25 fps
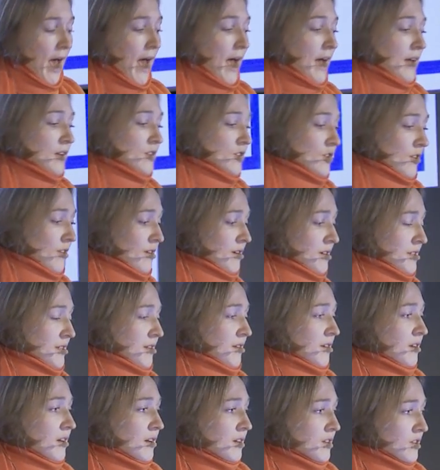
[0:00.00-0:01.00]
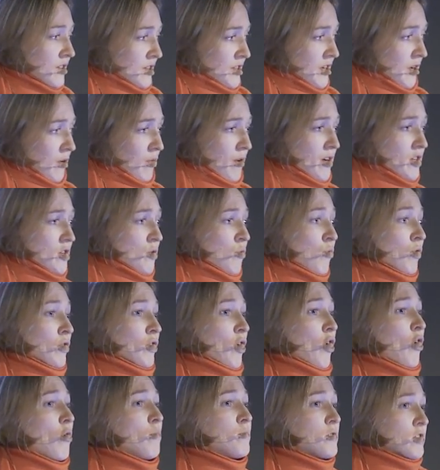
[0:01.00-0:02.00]
And there's an interesting question, what
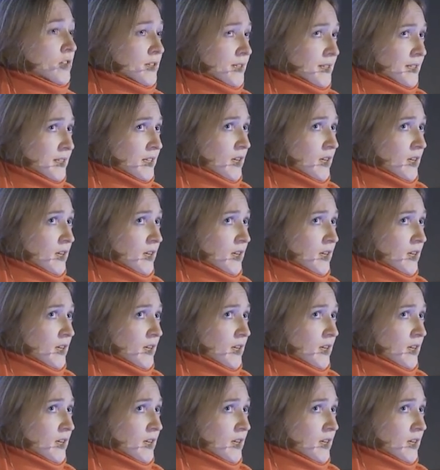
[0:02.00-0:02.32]
options